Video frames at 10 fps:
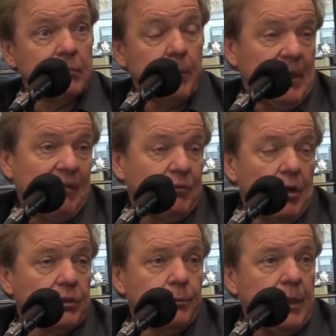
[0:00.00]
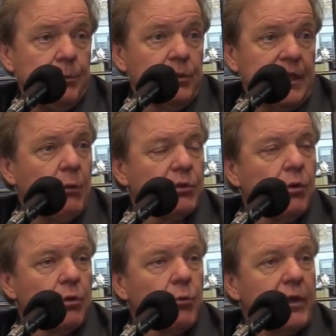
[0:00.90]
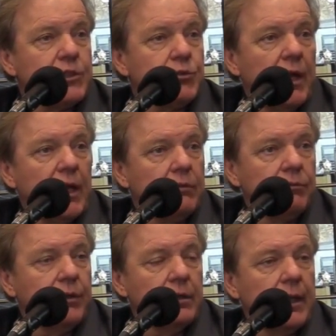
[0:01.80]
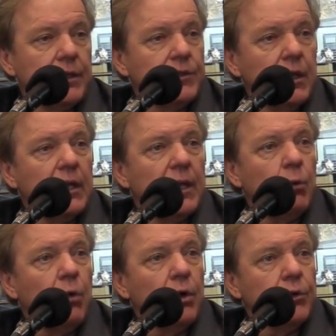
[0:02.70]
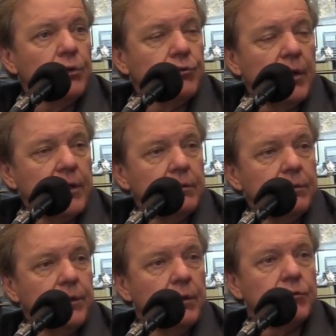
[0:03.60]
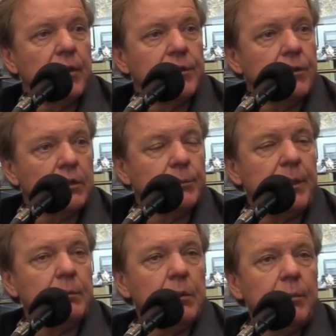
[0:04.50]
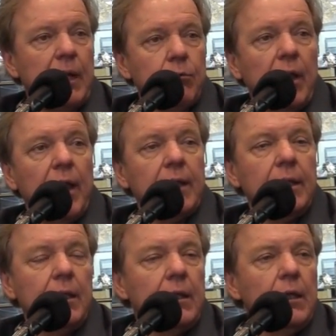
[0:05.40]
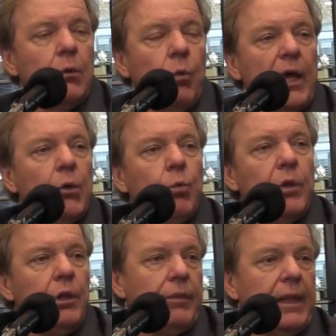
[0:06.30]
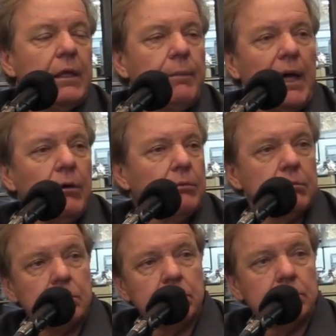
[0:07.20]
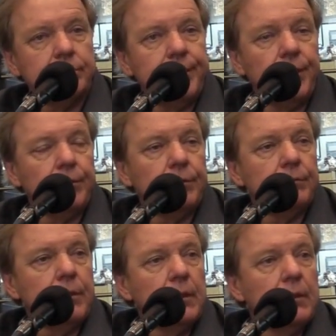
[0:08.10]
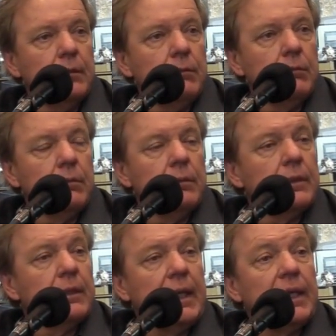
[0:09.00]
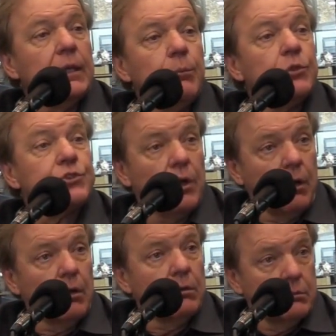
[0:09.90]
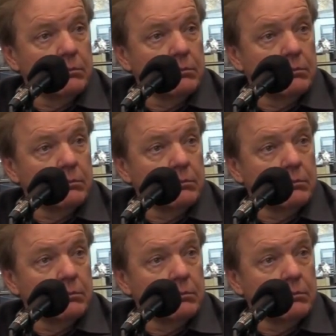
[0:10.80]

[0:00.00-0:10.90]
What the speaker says: I've talked to people, and I would go to the racetrack and feel like a duck out of water, try to talk to people about ride. What do you think about, you know, getting a Busch car,